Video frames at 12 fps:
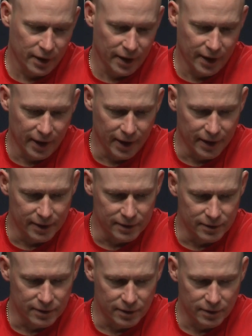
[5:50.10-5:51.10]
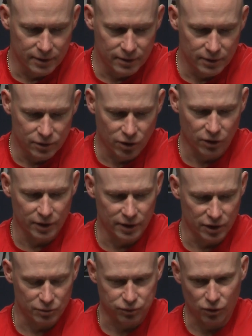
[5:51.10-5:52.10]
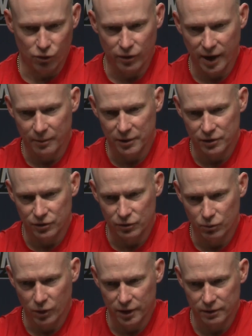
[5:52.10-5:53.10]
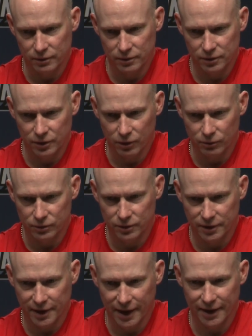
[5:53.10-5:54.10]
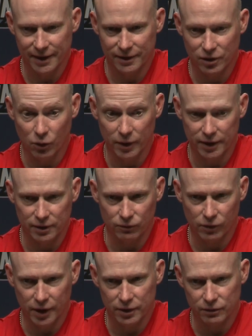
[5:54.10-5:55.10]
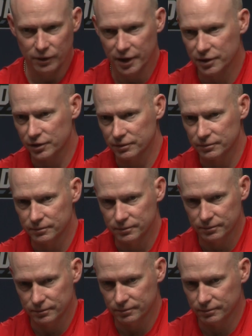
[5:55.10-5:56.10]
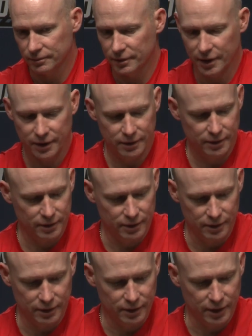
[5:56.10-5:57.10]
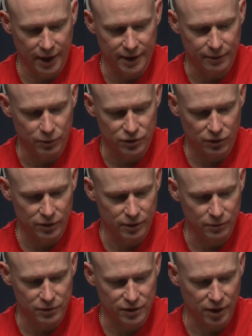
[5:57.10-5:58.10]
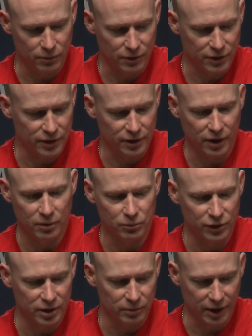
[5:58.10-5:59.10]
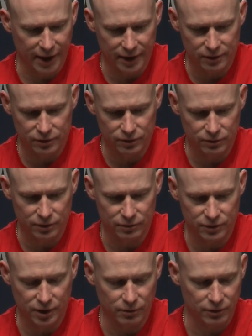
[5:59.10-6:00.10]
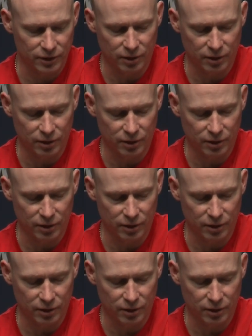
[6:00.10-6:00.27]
and turning this program into what, you know, getting it going in the right direction. And it was done with an unbelievable attitude. It was done with an